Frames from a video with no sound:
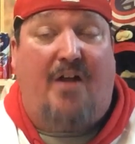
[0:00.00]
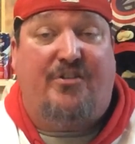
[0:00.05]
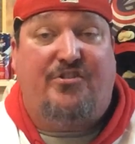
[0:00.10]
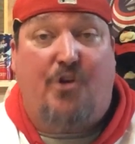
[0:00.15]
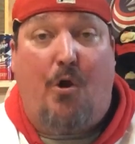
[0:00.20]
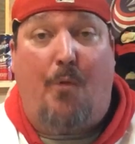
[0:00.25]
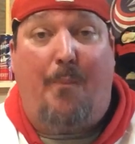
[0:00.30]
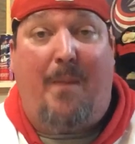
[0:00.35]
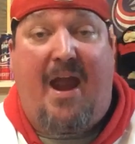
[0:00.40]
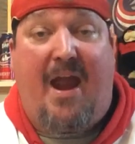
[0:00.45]

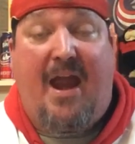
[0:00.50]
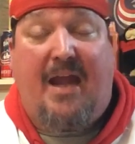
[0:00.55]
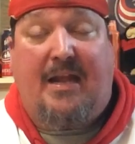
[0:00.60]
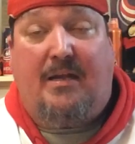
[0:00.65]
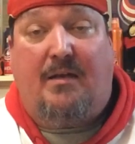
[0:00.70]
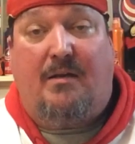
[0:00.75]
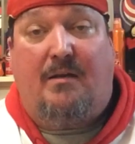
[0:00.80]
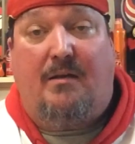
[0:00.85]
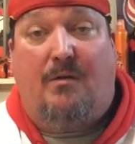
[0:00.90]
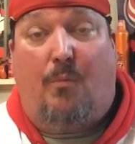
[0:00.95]
Joe
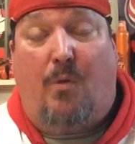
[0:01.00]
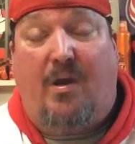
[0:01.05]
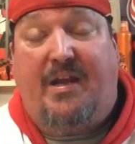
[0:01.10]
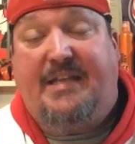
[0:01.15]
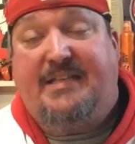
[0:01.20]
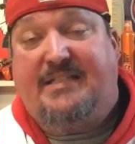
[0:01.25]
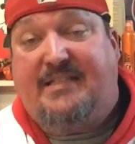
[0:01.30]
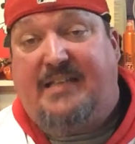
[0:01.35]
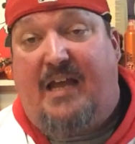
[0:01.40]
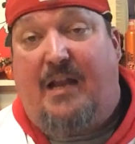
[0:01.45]
Madden, what
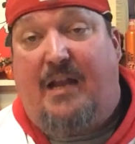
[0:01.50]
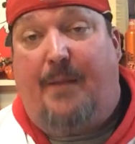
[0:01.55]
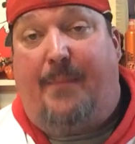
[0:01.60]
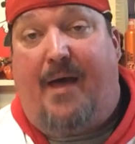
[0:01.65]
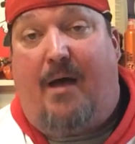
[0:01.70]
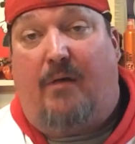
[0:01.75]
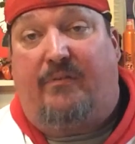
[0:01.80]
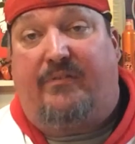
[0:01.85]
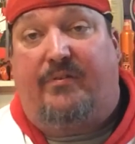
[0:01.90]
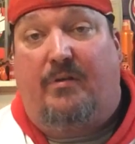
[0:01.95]
he said
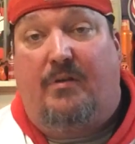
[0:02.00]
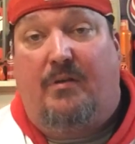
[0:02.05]
about